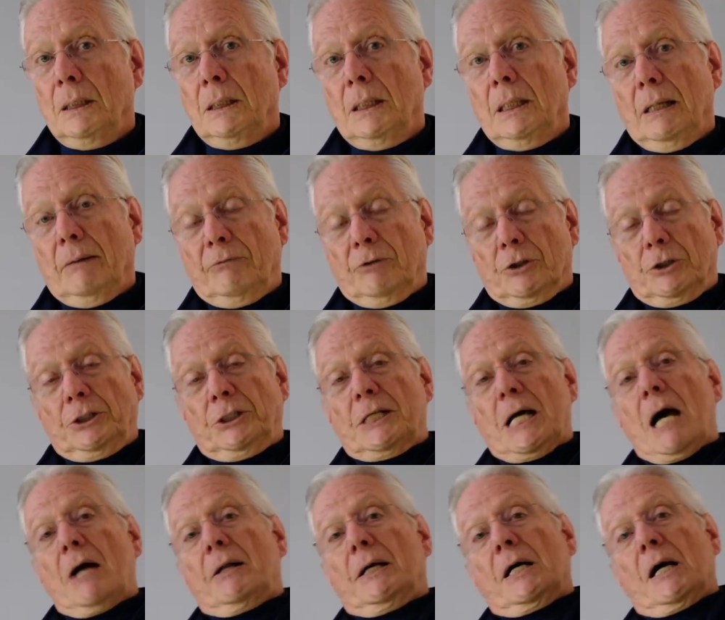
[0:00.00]
If you're
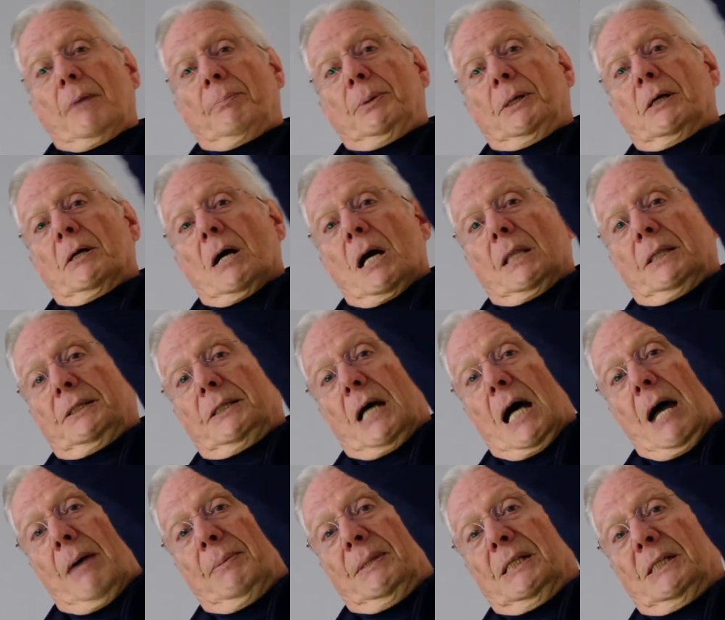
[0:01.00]
shouting up here all the
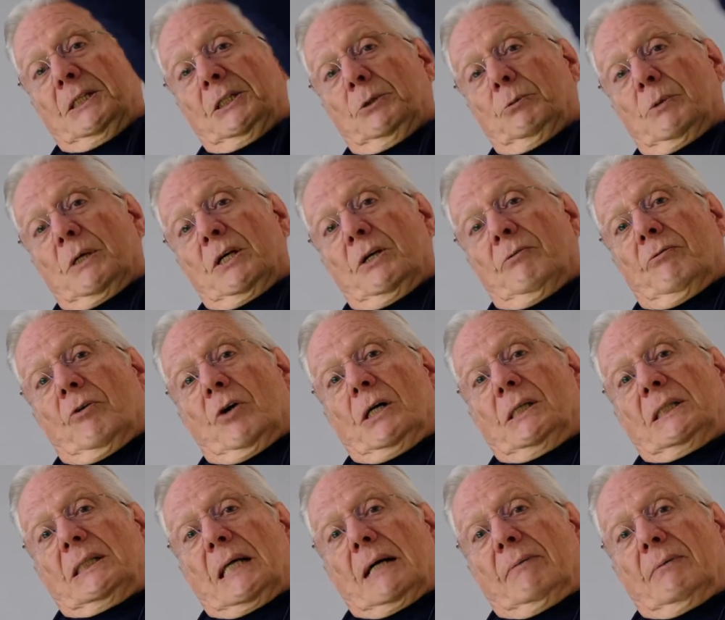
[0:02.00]
time, and this is where your
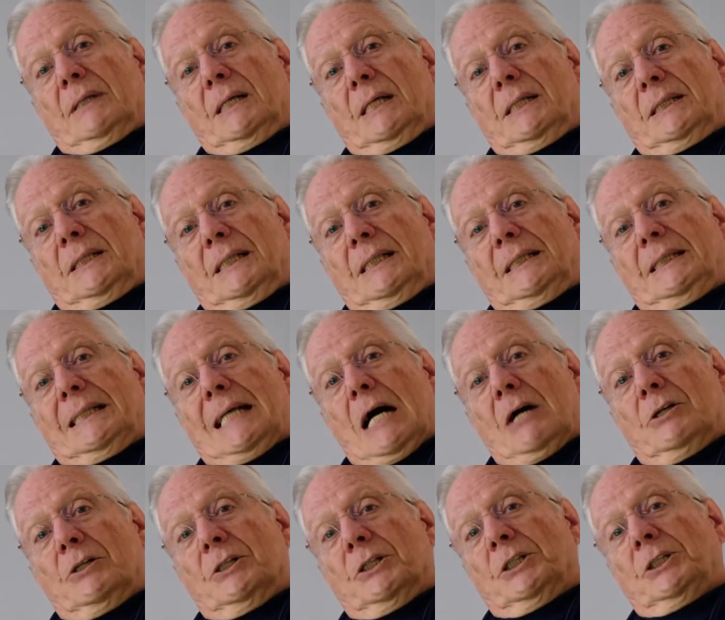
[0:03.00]
voice level is, and this is how
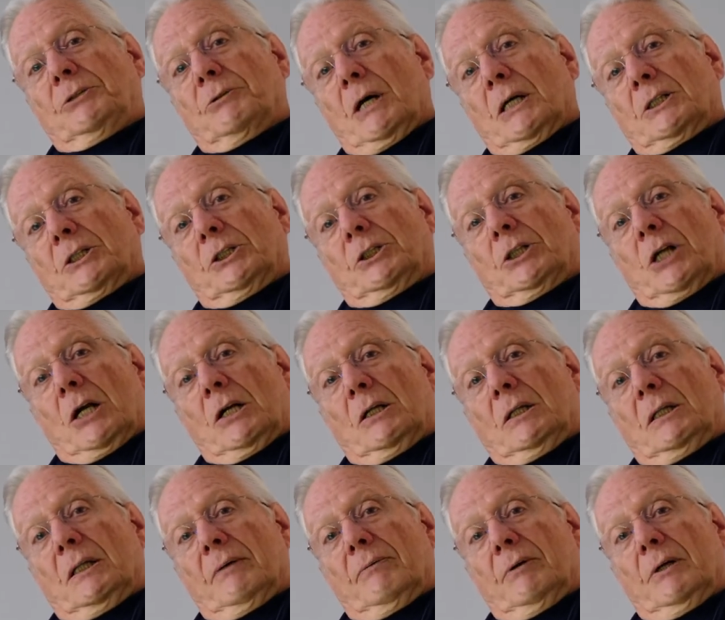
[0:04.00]
your instructions are
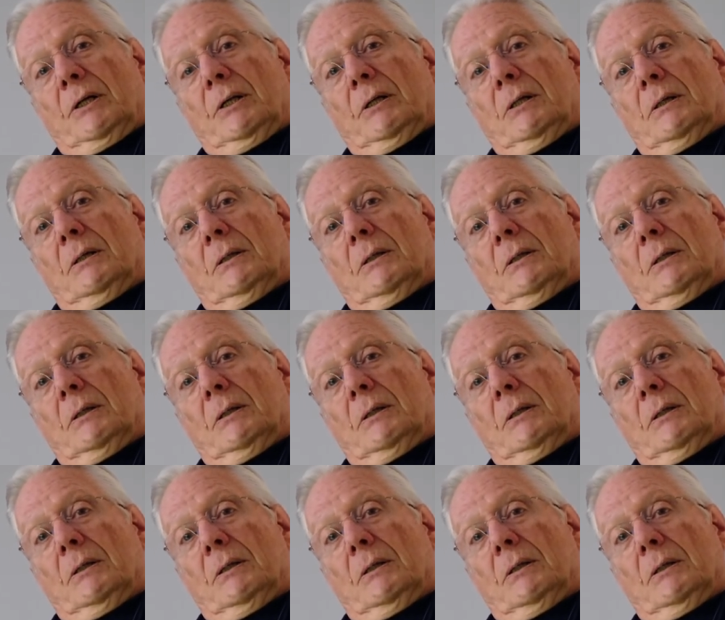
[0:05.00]
delivered,